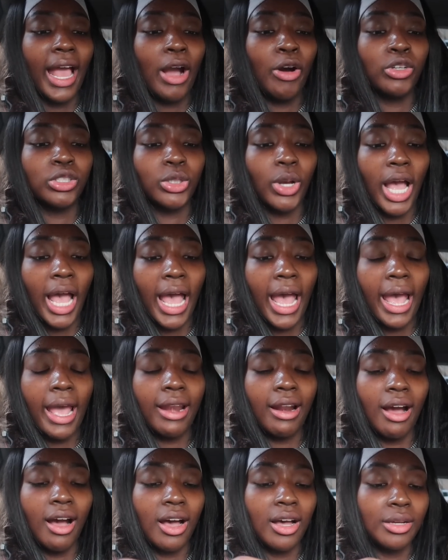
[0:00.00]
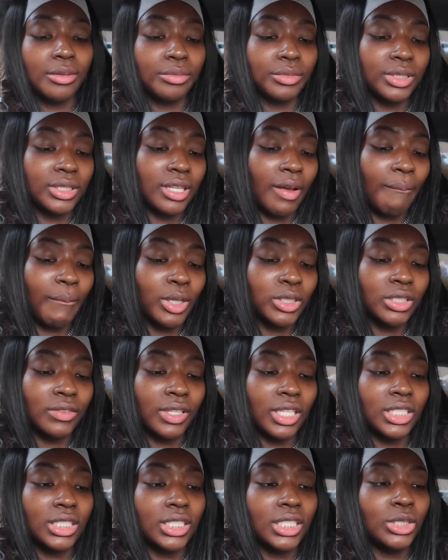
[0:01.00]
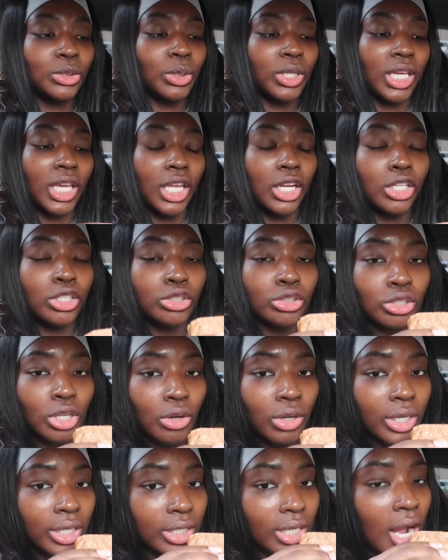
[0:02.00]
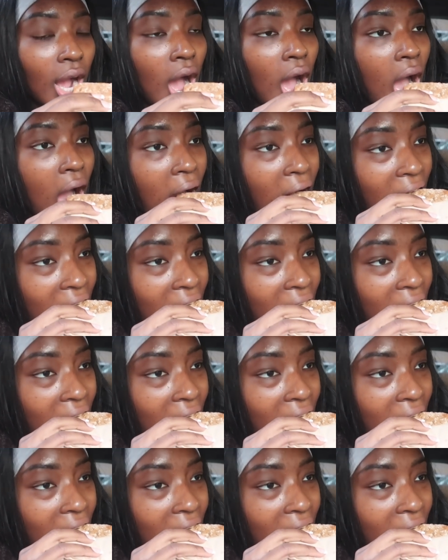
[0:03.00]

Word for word: I also add um, some mozzarella cheese on it, and it's so good, y'all.